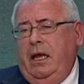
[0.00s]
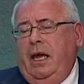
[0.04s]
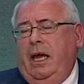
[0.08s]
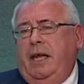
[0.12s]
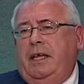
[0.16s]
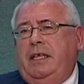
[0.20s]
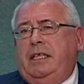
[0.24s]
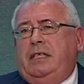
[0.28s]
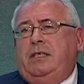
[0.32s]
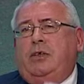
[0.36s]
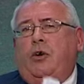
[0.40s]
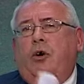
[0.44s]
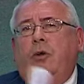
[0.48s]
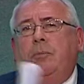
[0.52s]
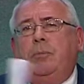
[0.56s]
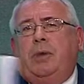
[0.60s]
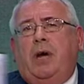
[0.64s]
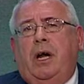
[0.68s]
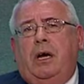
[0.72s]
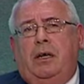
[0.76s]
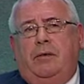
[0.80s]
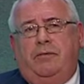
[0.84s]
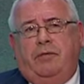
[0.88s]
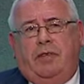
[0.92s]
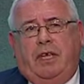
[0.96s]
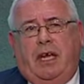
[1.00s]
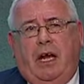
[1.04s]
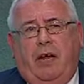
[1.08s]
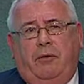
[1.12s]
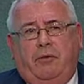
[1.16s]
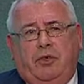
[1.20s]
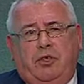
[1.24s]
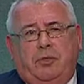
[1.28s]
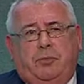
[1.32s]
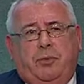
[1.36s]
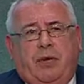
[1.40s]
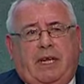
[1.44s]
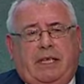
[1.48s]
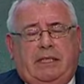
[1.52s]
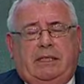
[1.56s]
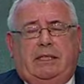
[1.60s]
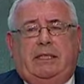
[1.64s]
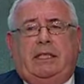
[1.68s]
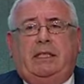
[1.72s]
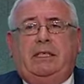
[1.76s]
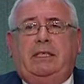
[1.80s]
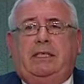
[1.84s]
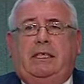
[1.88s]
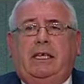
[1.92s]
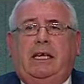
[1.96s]
It is all part of the Irish
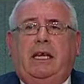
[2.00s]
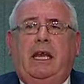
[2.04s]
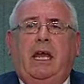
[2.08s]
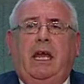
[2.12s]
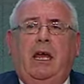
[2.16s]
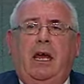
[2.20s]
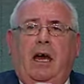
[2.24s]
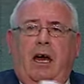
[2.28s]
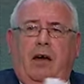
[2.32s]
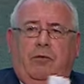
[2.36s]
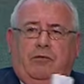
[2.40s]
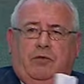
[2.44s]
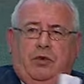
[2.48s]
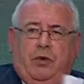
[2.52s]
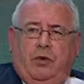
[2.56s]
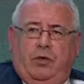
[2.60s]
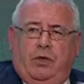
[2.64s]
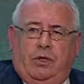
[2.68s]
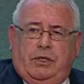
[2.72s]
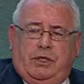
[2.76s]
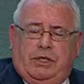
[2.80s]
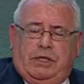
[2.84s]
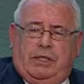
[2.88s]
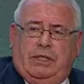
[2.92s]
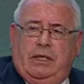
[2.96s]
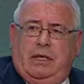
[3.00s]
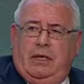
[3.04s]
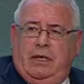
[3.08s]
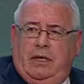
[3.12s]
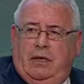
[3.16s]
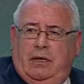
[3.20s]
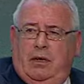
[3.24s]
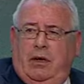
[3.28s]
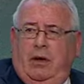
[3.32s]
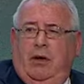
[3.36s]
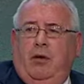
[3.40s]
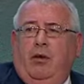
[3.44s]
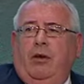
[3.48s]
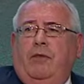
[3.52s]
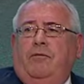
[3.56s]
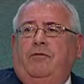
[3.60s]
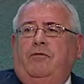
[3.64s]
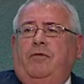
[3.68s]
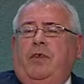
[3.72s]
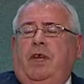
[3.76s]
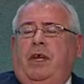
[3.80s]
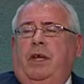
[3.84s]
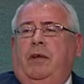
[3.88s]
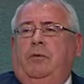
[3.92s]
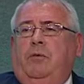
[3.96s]
presidency, of course, all
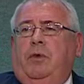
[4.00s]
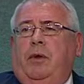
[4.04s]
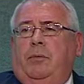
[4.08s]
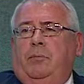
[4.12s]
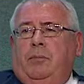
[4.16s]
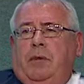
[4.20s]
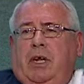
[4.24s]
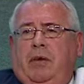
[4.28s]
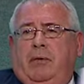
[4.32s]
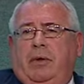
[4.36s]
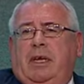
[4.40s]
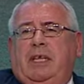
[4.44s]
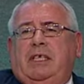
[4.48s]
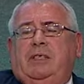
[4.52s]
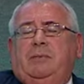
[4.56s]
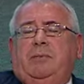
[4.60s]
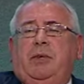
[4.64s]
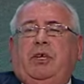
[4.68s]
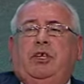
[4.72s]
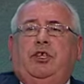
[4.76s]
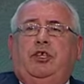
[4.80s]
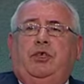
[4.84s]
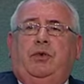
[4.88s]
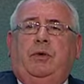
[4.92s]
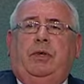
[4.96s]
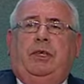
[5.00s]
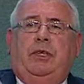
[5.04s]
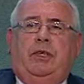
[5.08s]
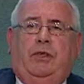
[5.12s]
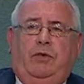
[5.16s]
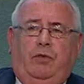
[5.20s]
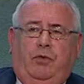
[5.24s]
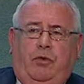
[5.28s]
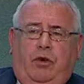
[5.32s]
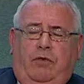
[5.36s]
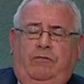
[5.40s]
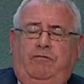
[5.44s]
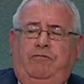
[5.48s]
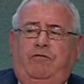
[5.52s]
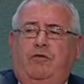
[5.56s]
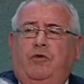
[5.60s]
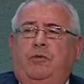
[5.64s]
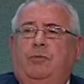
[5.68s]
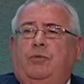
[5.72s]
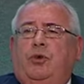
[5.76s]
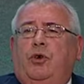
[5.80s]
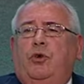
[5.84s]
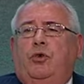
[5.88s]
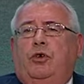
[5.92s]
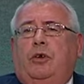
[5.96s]
of the, what Mary has been doing and the World
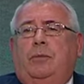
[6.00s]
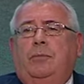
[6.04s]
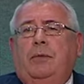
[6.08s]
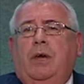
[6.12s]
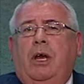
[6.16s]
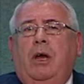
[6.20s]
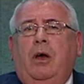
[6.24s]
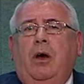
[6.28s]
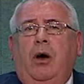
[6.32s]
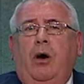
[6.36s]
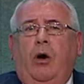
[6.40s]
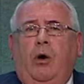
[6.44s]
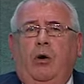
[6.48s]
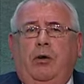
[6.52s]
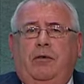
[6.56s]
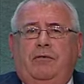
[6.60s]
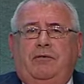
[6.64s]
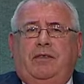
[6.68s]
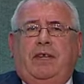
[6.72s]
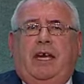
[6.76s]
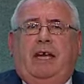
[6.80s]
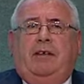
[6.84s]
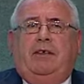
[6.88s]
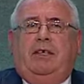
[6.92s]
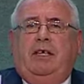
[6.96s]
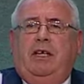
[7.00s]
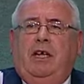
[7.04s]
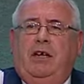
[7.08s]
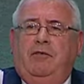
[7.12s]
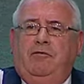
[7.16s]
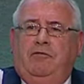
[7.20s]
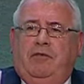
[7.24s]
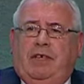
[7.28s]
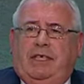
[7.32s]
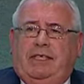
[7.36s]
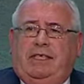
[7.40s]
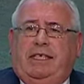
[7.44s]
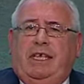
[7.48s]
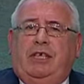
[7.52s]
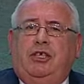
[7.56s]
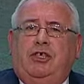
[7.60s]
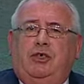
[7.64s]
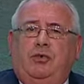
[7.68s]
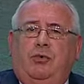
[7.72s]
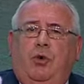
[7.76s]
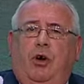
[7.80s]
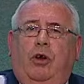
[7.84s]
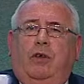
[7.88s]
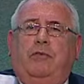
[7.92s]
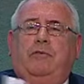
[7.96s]
Food Programme, all of that fits
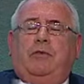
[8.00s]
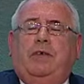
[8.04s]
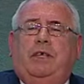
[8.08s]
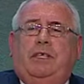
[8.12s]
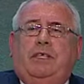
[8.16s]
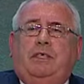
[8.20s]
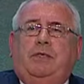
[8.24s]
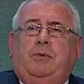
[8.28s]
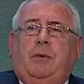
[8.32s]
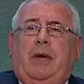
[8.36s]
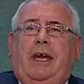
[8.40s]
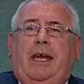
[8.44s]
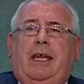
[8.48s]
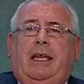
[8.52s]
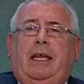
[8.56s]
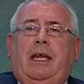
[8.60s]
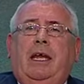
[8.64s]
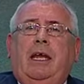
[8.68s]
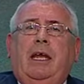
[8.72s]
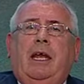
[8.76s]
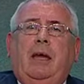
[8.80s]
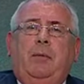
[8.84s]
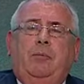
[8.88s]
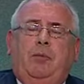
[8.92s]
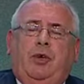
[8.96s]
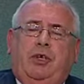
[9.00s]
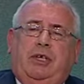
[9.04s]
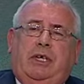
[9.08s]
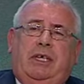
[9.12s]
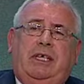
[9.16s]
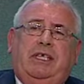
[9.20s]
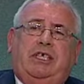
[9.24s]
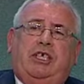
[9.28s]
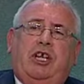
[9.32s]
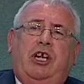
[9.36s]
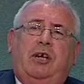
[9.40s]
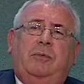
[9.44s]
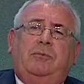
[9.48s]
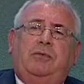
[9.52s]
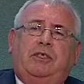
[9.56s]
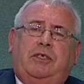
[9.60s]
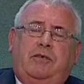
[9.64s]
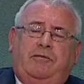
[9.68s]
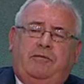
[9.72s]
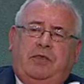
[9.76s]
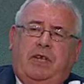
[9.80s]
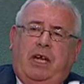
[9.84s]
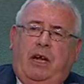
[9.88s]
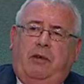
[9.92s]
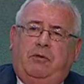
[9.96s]
into all of it as well. But in terms
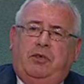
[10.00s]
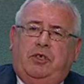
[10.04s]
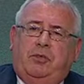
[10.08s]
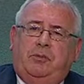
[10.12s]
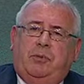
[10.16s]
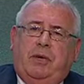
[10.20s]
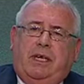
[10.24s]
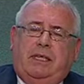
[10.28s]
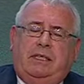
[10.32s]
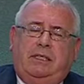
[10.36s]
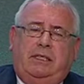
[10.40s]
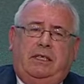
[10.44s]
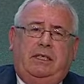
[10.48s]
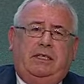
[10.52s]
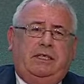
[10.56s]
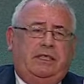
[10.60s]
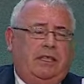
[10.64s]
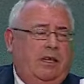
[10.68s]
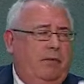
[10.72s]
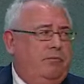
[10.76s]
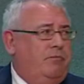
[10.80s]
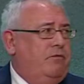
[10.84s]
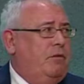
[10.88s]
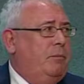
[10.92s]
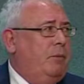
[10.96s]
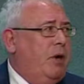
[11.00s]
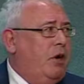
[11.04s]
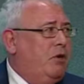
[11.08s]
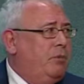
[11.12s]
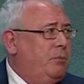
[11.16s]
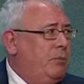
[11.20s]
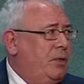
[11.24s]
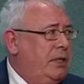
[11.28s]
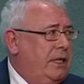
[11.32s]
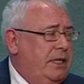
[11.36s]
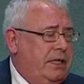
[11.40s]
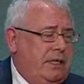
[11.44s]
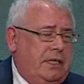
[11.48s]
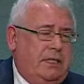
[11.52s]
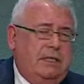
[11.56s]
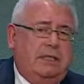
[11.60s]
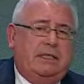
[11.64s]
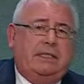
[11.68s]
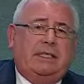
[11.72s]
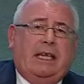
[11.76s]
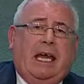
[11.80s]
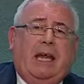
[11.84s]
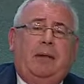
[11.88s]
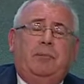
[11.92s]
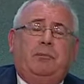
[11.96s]
of the Irish presidency and from our political
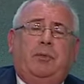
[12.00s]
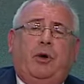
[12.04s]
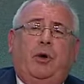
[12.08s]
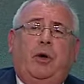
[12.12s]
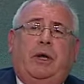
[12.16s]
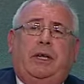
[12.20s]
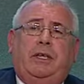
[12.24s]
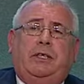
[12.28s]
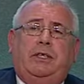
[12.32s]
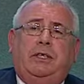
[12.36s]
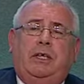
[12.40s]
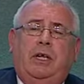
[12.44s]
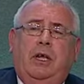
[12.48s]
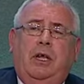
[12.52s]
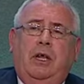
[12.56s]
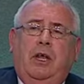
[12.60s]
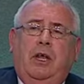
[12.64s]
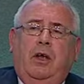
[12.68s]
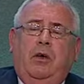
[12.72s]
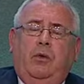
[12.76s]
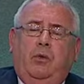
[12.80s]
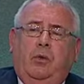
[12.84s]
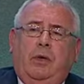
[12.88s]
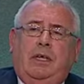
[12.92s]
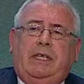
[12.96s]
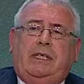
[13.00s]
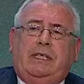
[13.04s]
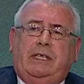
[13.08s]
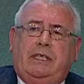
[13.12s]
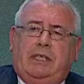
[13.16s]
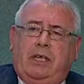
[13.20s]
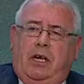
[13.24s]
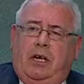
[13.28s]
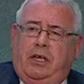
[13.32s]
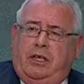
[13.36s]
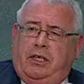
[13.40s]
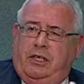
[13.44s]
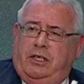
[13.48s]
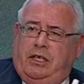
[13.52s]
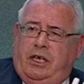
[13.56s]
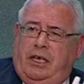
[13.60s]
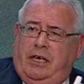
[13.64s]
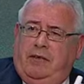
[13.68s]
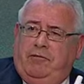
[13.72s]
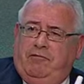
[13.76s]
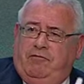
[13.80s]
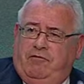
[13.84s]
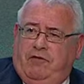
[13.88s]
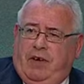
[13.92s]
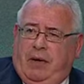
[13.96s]
standpoint, we started
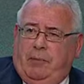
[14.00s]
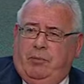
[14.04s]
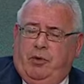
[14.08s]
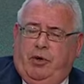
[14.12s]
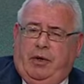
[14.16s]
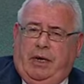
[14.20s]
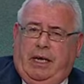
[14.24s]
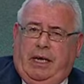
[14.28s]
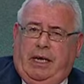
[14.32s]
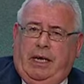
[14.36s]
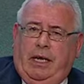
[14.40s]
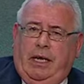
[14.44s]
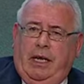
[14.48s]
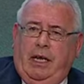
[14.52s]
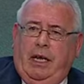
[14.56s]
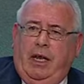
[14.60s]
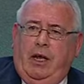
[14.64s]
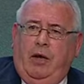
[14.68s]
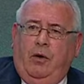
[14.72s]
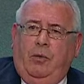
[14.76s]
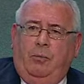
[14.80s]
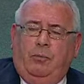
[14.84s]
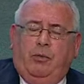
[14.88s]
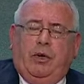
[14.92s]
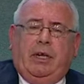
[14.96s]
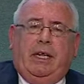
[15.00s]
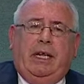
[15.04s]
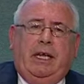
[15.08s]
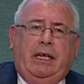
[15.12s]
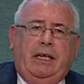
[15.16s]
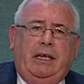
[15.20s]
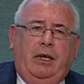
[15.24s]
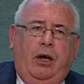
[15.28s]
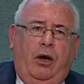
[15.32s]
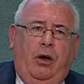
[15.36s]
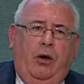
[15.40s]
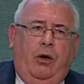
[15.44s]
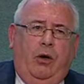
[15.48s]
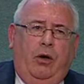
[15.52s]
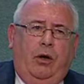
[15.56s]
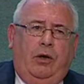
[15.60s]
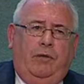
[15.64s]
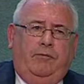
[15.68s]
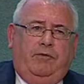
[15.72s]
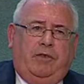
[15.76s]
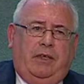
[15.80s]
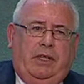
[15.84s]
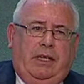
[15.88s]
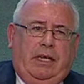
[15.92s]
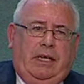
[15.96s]
in February bringing all
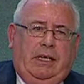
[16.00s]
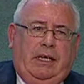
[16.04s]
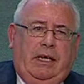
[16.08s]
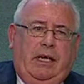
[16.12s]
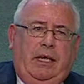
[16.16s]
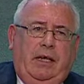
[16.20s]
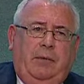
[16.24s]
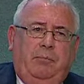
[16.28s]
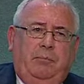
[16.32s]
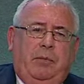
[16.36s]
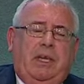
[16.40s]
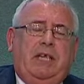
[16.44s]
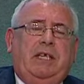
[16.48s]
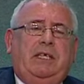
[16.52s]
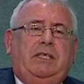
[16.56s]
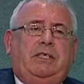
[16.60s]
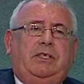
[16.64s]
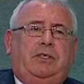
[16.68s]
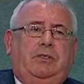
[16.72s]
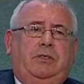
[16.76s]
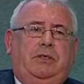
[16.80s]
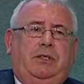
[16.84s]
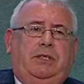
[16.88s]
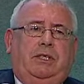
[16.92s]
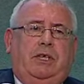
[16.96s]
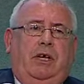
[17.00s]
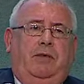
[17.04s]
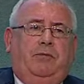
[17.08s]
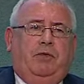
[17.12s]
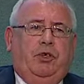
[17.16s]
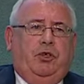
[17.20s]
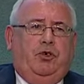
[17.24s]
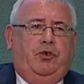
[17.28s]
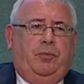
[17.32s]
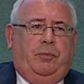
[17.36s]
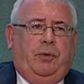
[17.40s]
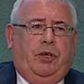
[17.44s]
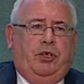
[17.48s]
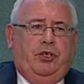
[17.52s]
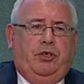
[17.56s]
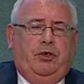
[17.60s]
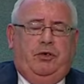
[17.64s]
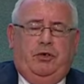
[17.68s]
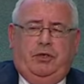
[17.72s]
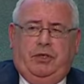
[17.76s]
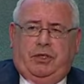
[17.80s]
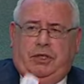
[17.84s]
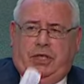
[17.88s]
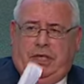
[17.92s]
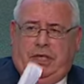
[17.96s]
of the ministers of the European Union